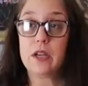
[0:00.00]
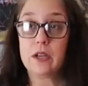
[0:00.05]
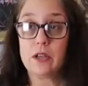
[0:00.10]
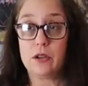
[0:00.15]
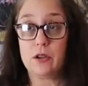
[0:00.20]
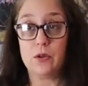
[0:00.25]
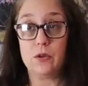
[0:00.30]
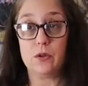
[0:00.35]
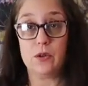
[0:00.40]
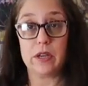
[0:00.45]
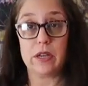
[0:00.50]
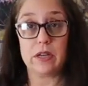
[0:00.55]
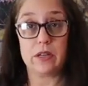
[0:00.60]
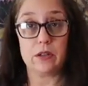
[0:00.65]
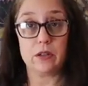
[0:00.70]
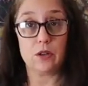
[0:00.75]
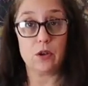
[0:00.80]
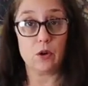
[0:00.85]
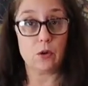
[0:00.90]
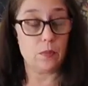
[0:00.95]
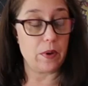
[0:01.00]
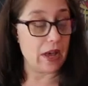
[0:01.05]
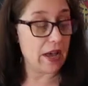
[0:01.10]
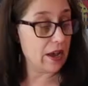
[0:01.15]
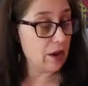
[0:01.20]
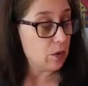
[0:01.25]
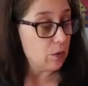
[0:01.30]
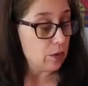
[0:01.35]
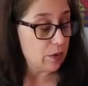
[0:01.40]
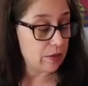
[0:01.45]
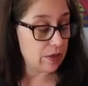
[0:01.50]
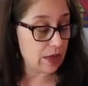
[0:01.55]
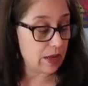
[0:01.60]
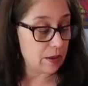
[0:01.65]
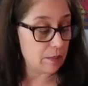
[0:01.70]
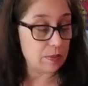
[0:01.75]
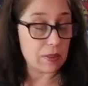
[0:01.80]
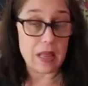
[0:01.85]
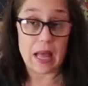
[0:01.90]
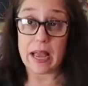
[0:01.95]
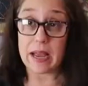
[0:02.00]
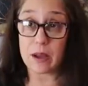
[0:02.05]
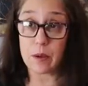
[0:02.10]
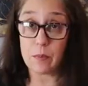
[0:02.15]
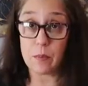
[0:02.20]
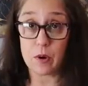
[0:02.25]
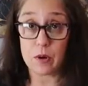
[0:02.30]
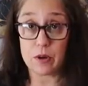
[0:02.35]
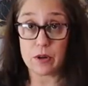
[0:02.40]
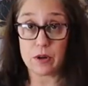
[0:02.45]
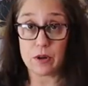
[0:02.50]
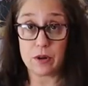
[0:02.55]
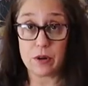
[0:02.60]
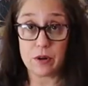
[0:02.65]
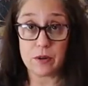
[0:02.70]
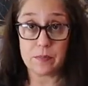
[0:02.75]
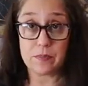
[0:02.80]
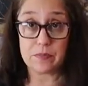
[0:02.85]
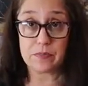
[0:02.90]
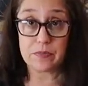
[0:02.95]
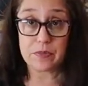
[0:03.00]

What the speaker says: you can go back with a black marker